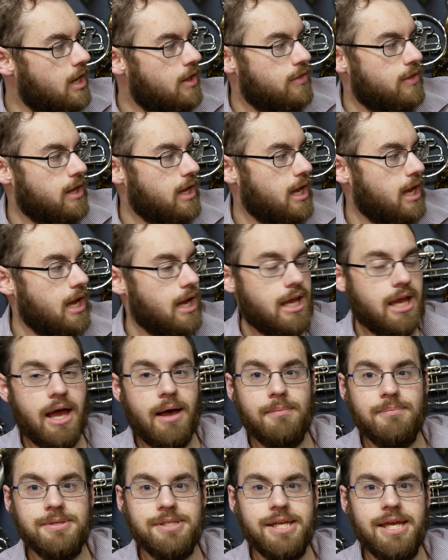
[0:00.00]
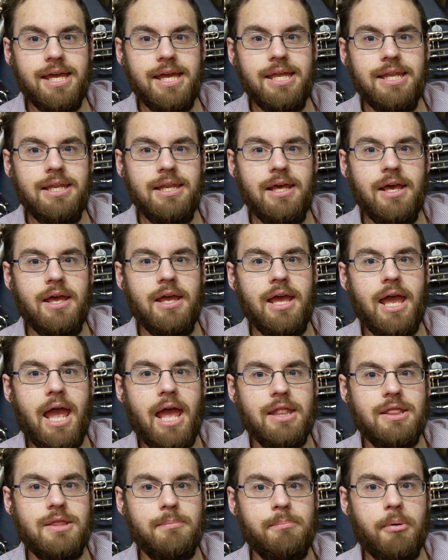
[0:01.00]
The air comes in
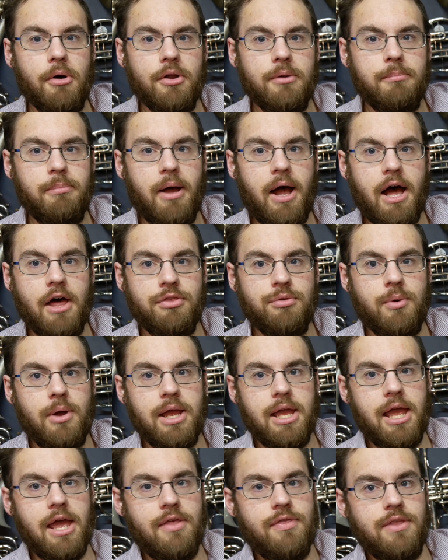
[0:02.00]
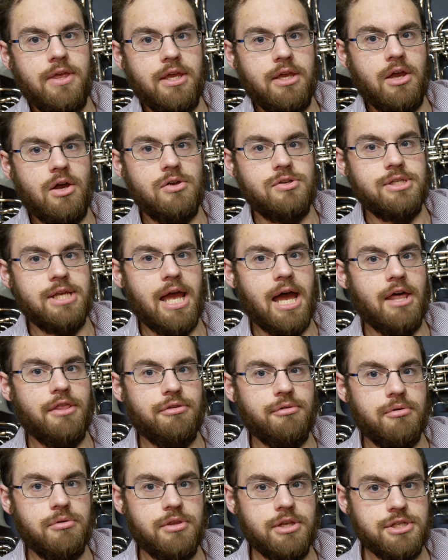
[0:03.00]
at the bottom pathway and then goes out
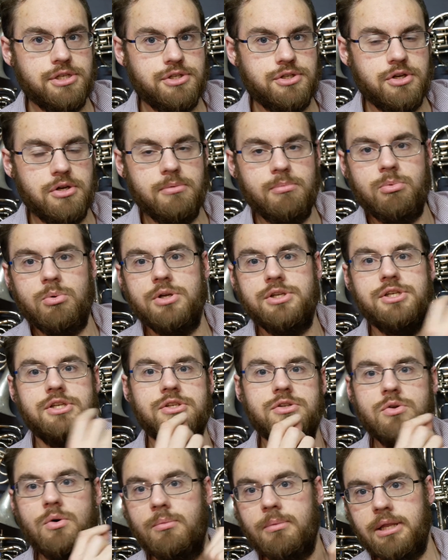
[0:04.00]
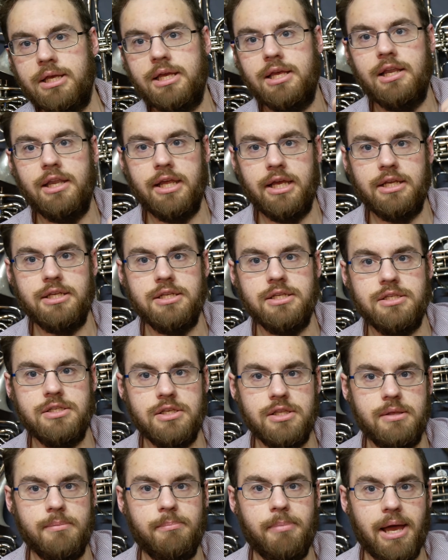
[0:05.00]
through this tube, which is normally connected to
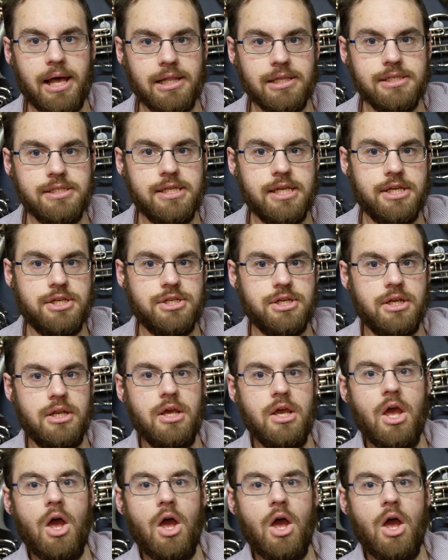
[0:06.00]
the bell section.